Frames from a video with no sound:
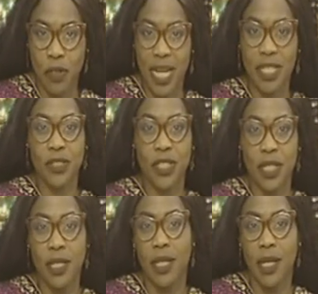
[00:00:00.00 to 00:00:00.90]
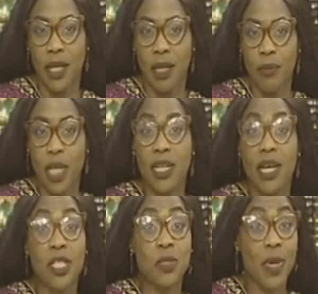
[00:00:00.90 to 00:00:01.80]
Ganduje, many
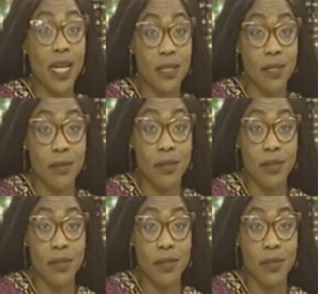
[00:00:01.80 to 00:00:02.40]
are expecting